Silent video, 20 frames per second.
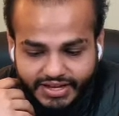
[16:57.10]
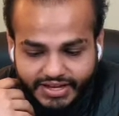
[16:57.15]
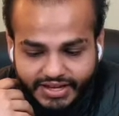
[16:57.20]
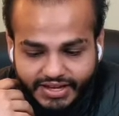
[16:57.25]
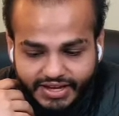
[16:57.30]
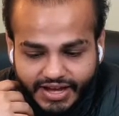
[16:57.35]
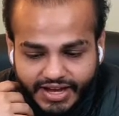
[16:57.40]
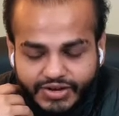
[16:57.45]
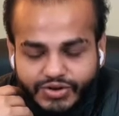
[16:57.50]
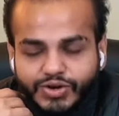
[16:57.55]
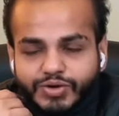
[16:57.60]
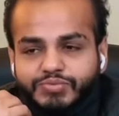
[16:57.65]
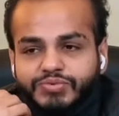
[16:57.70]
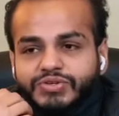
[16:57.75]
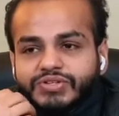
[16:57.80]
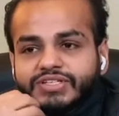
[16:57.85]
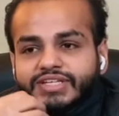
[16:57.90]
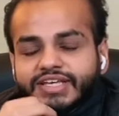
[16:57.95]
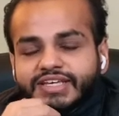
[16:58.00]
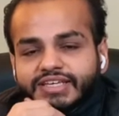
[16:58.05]
I hope you
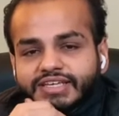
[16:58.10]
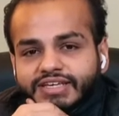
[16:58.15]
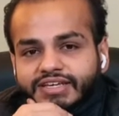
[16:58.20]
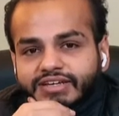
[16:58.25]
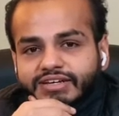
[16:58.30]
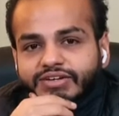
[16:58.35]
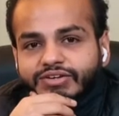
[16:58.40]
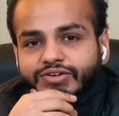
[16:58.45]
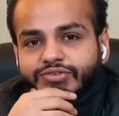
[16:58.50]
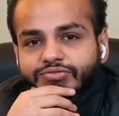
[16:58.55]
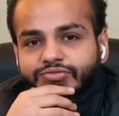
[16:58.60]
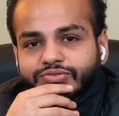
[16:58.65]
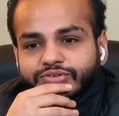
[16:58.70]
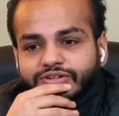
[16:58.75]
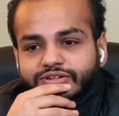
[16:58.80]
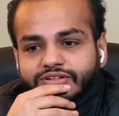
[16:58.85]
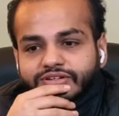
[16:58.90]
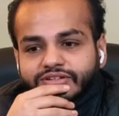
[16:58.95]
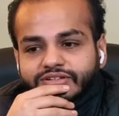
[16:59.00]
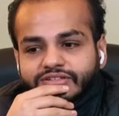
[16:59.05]
take care
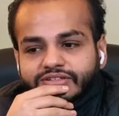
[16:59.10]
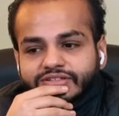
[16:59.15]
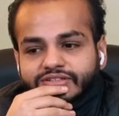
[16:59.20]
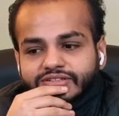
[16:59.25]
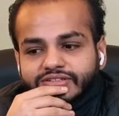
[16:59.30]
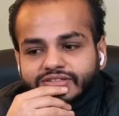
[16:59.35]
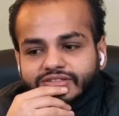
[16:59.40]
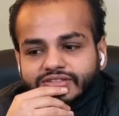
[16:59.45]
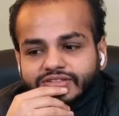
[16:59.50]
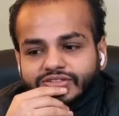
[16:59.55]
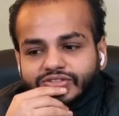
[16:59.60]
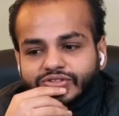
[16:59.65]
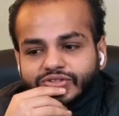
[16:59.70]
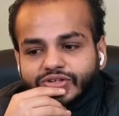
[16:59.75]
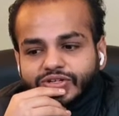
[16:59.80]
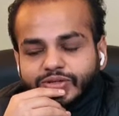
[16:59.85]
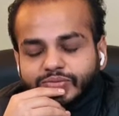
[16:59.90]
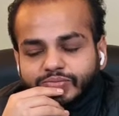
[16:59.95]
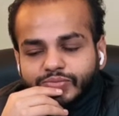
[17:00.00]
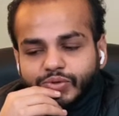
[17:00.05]
of your
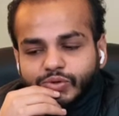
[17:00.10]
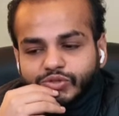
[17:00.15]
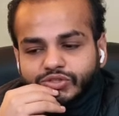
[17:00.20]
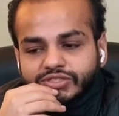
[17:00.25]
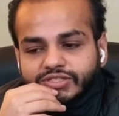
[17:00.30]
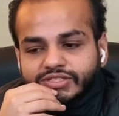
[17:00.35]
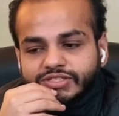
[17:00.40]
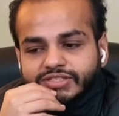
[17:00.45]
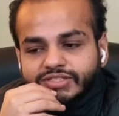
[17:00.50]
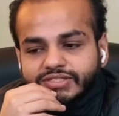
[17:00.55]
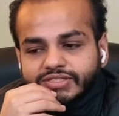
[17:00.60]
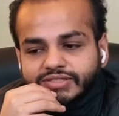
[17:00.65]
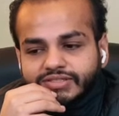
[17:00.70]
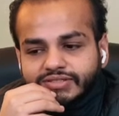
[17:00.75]
emotions,